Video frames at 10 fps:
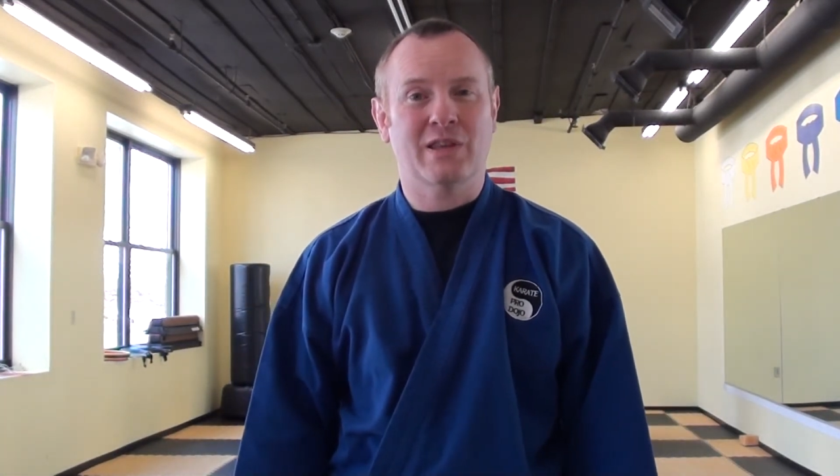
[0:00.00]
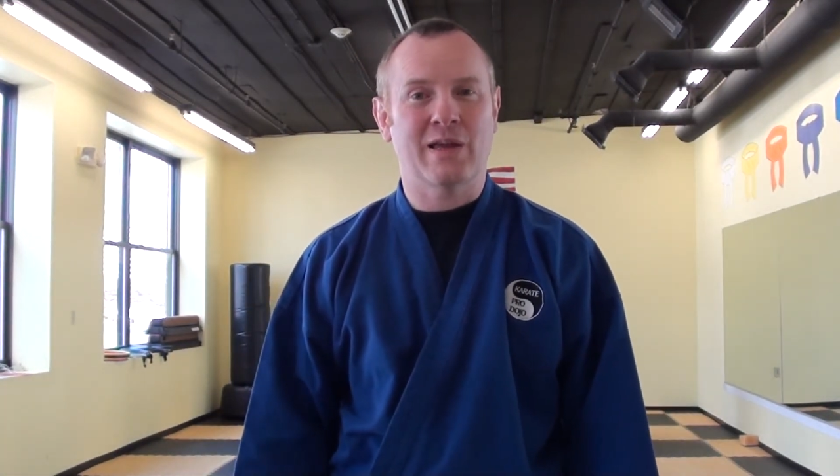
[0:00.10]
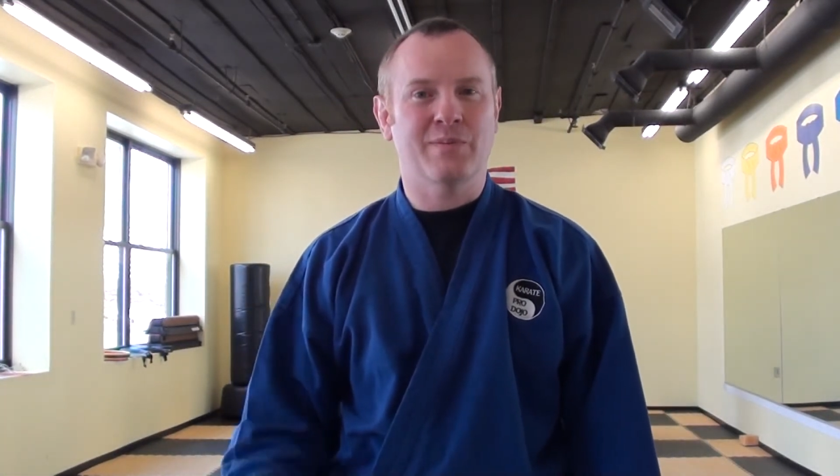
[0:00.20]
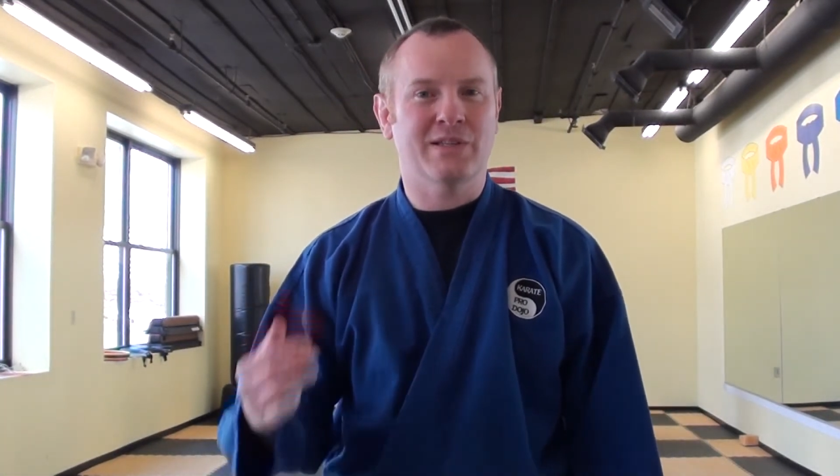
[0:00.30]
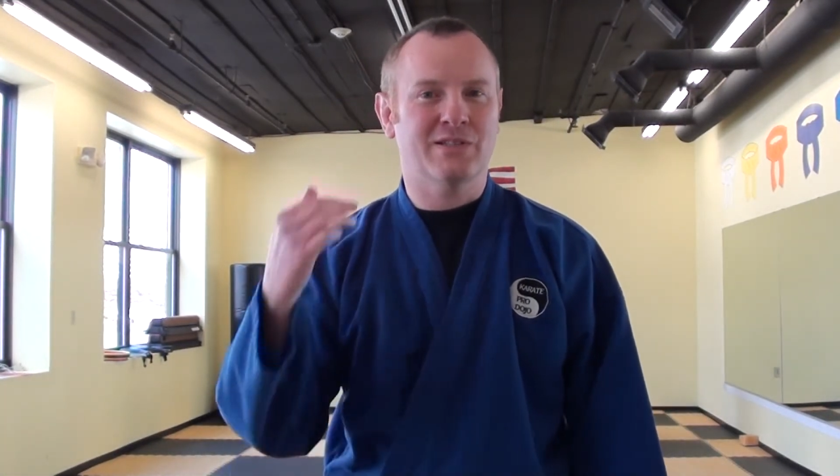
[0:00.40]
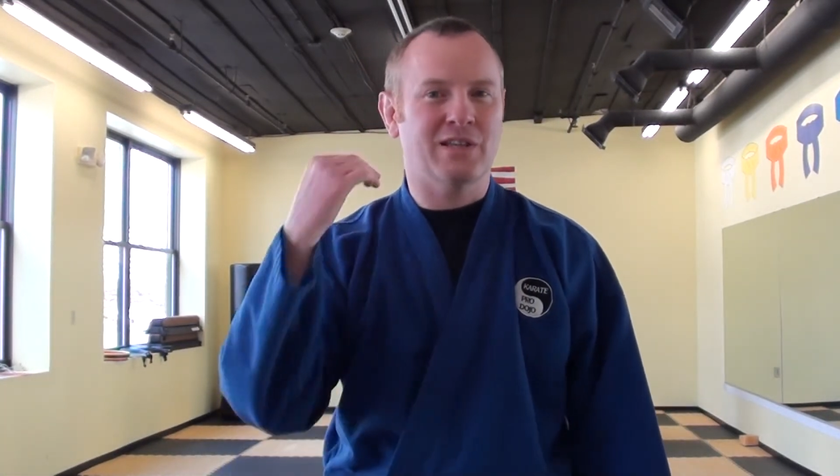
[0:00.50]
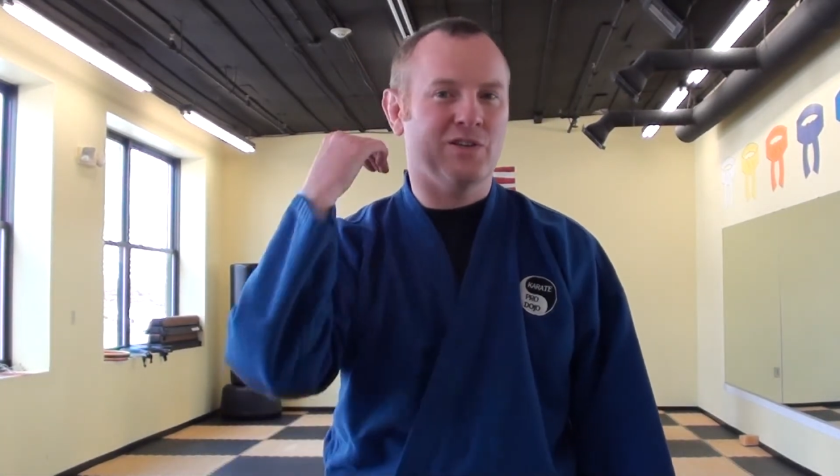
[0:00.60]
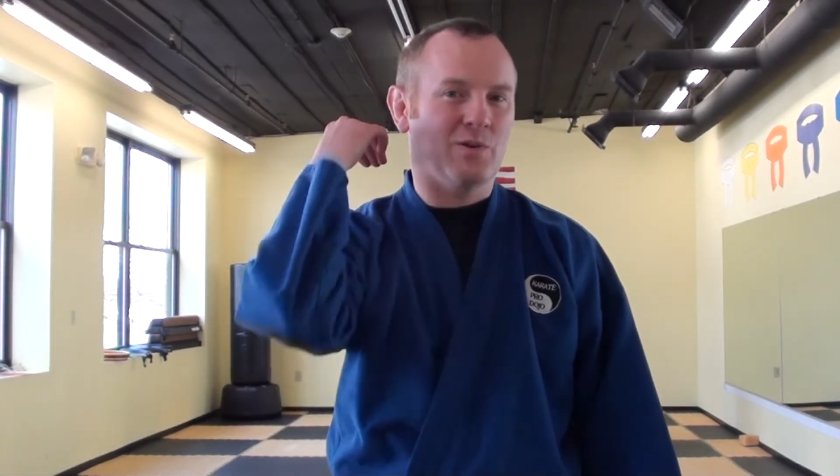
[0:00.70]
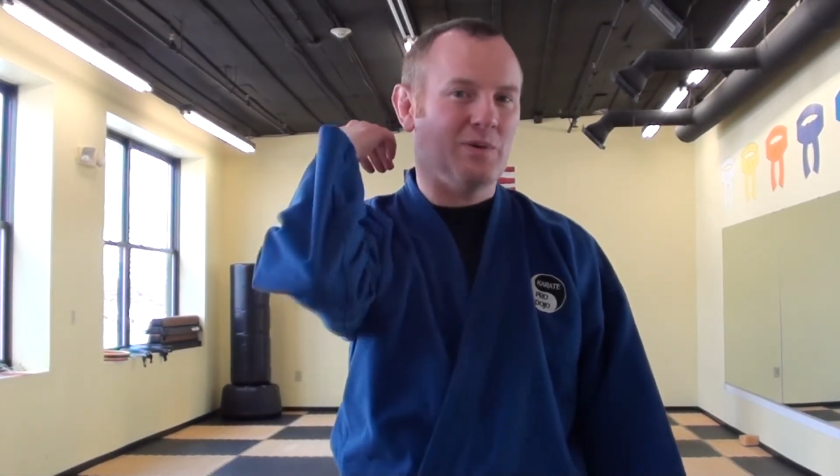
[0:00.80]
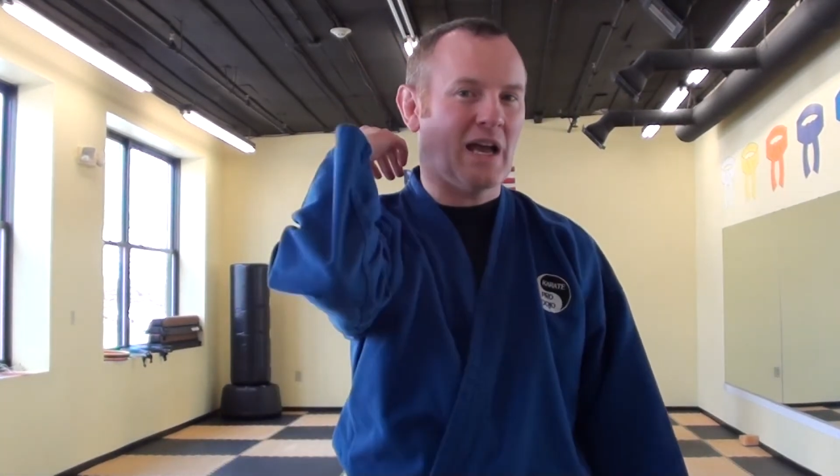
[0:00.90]
That means that
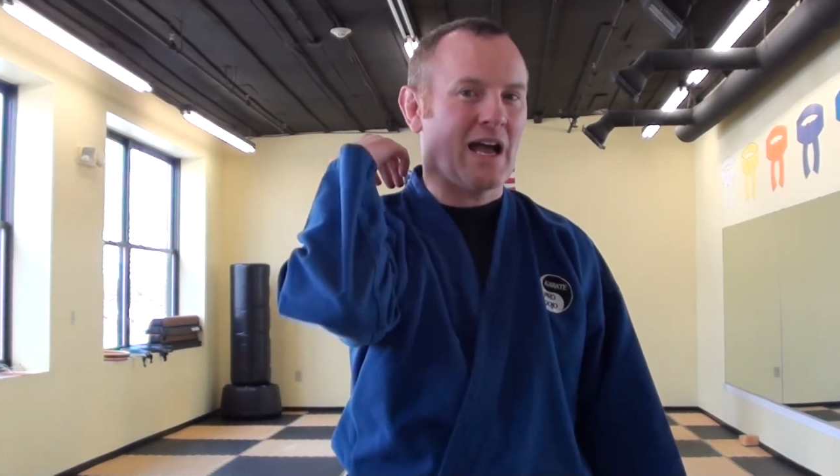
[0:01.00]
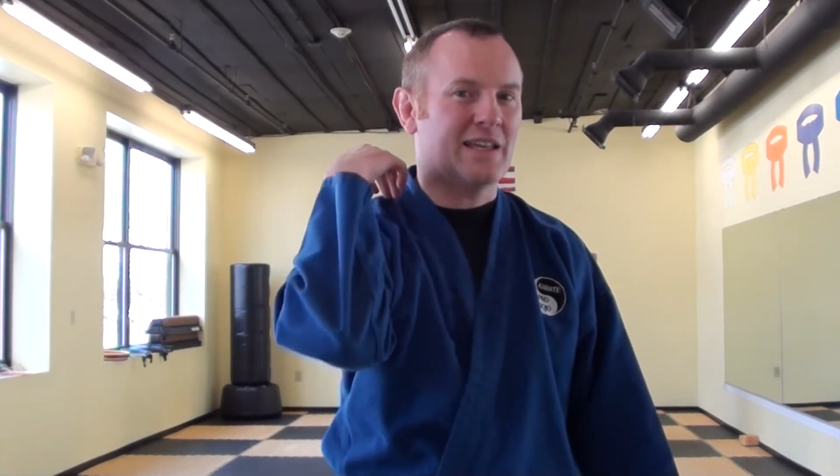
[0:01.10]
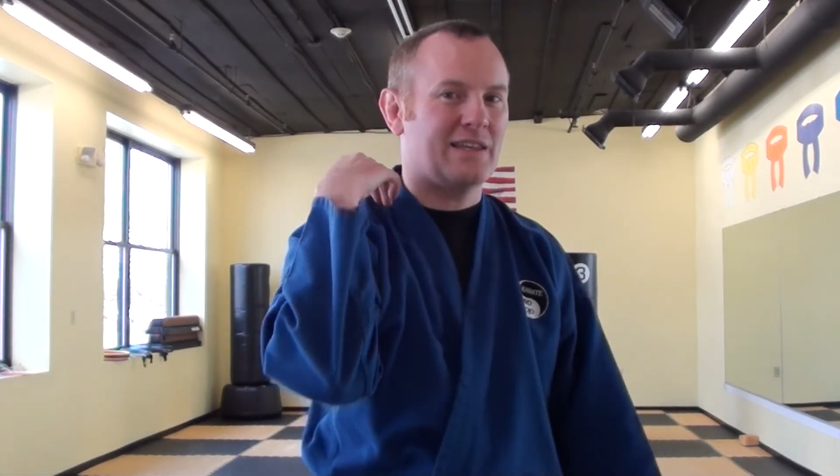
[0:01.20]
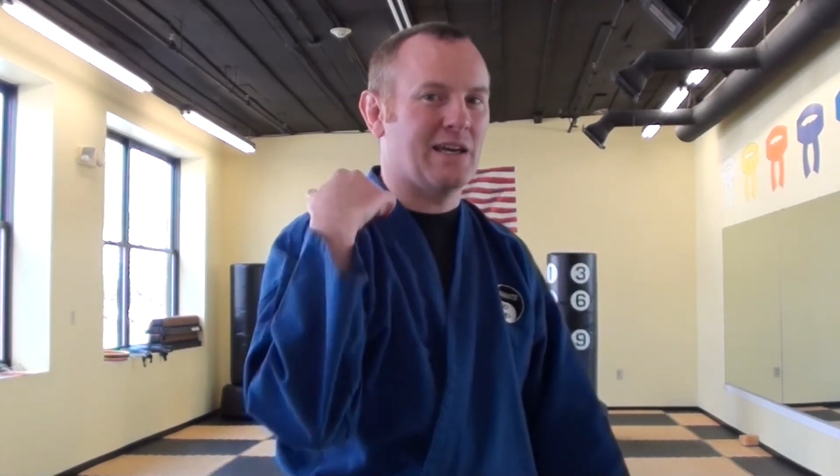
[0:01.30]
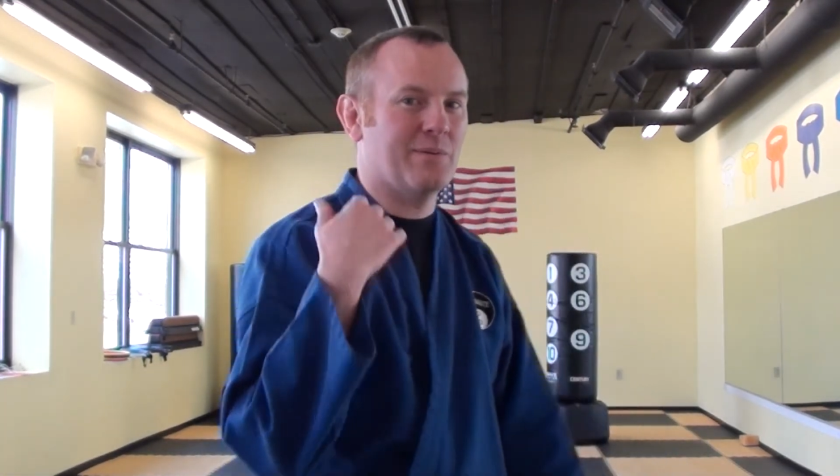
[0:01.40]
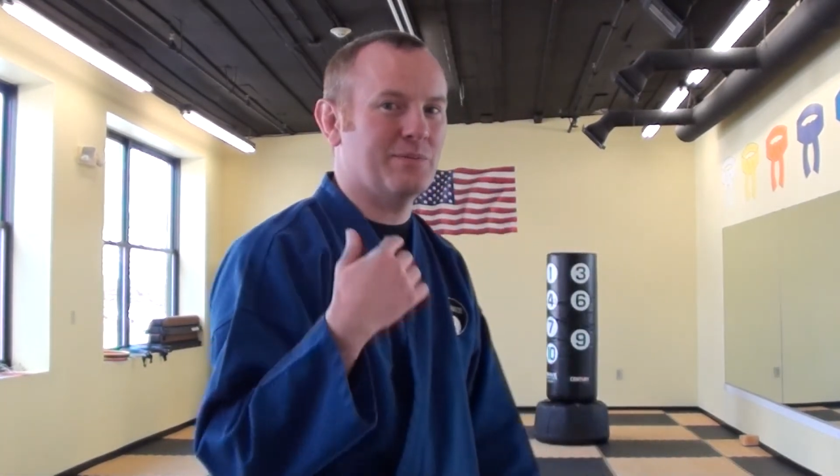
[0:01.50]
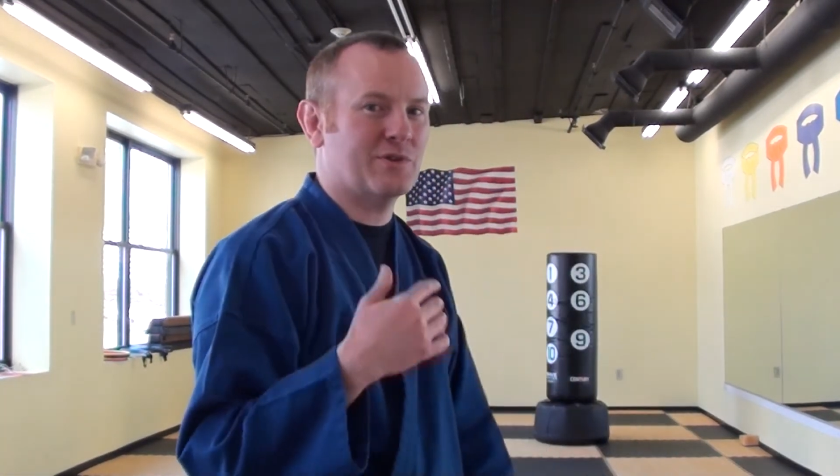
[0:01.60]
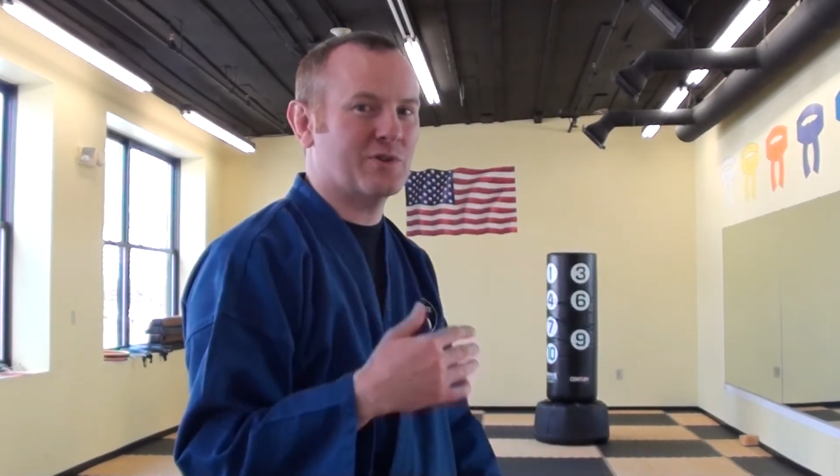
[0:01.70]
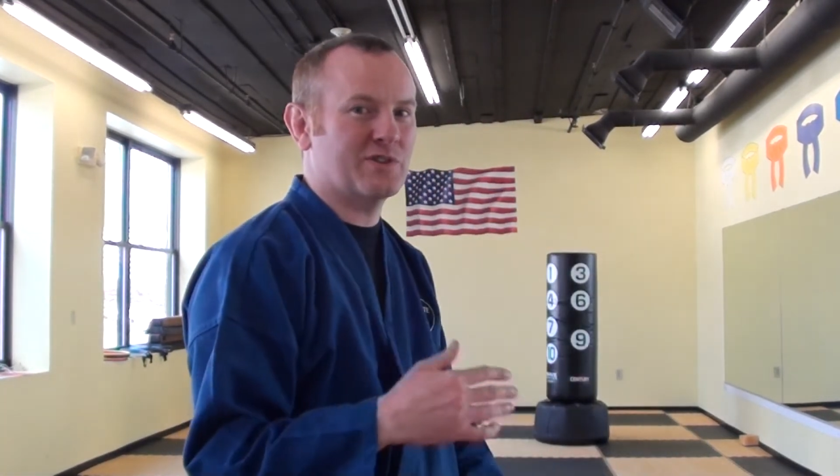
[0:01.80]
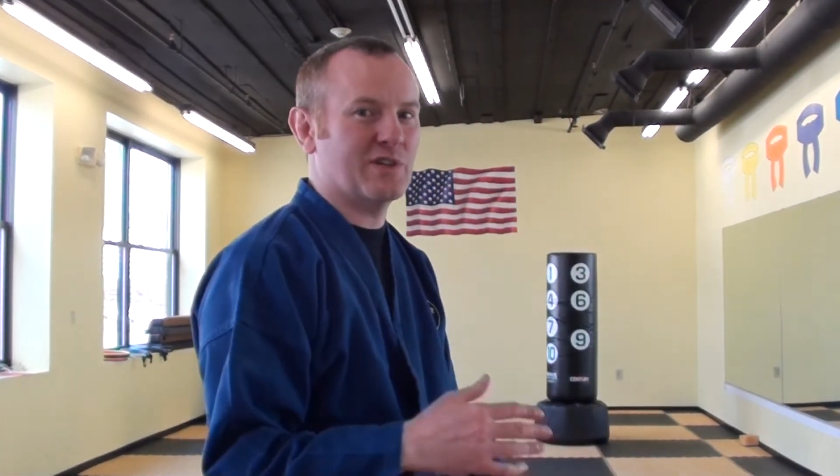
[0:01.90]
you're behind them,
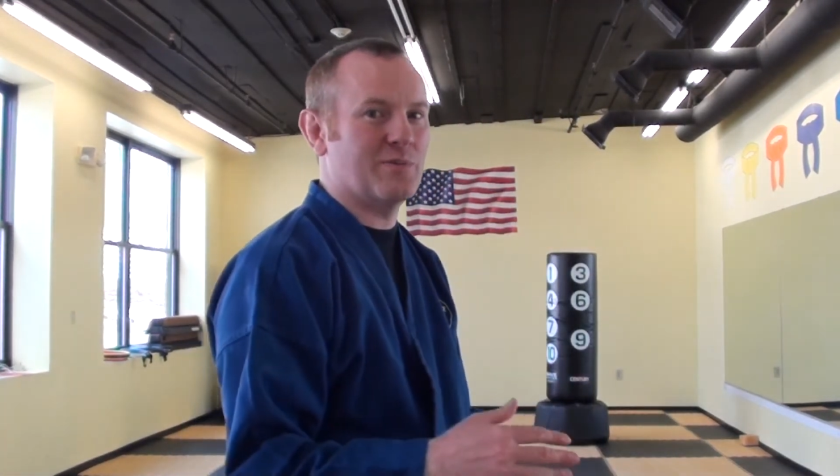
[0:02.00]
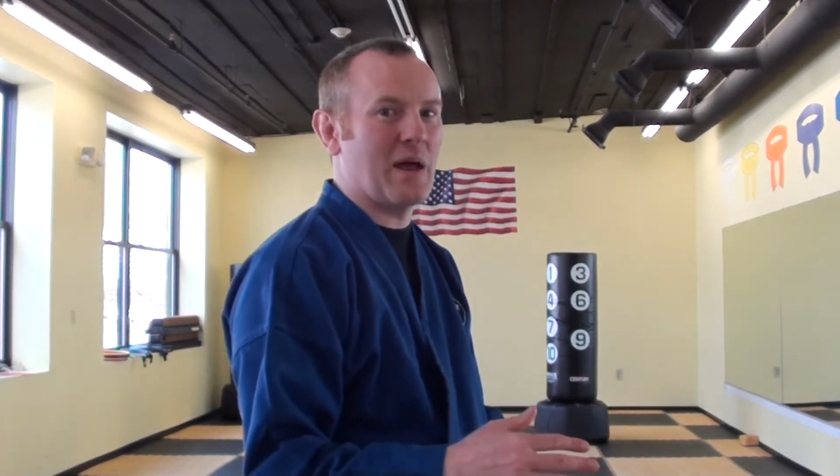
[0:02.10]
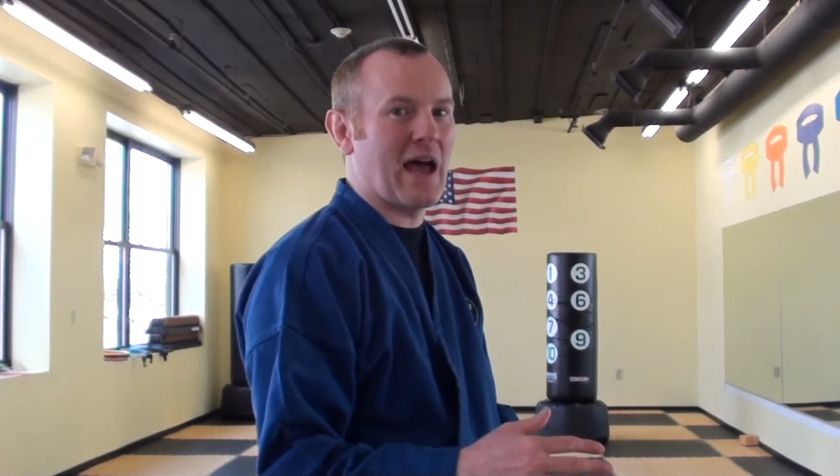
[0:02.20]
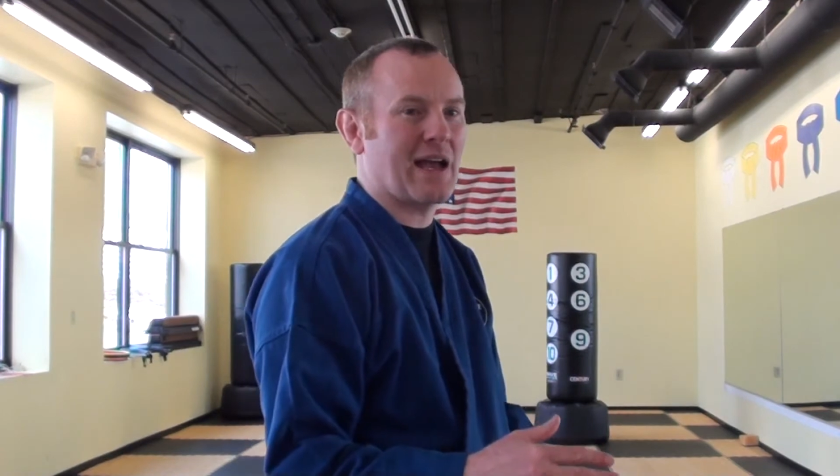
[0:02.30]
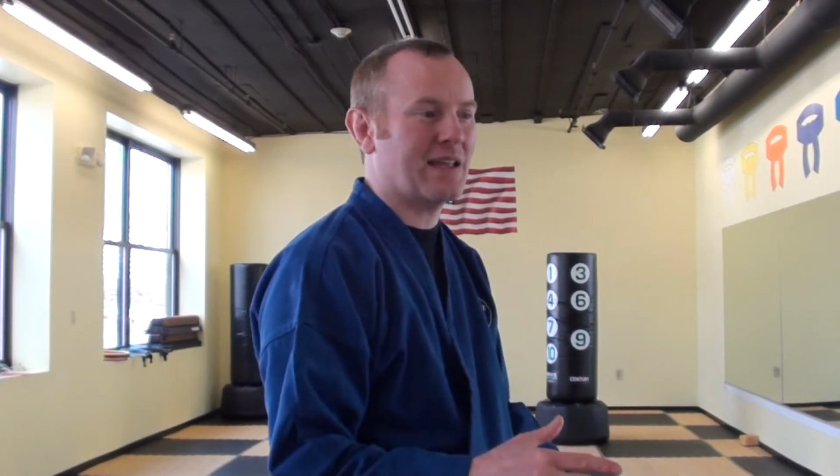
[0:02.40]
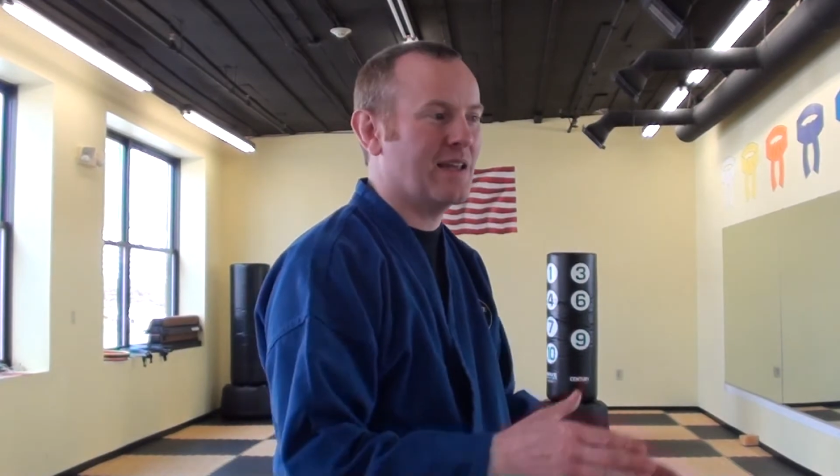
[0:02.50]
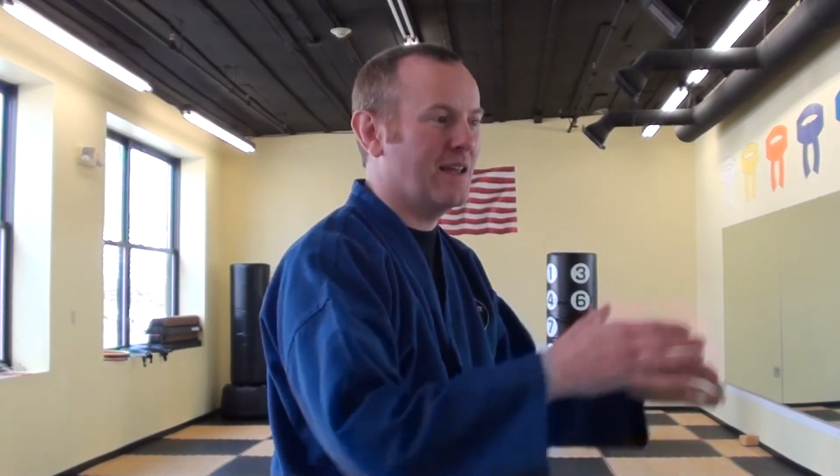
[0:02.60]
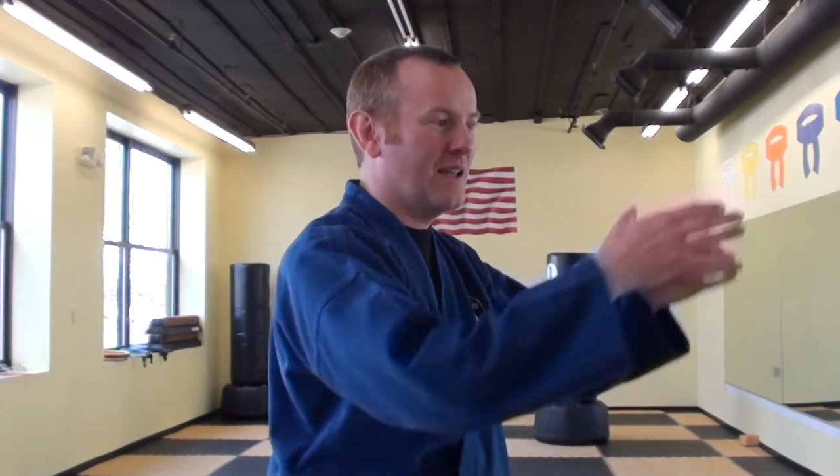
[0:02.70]
towards their back,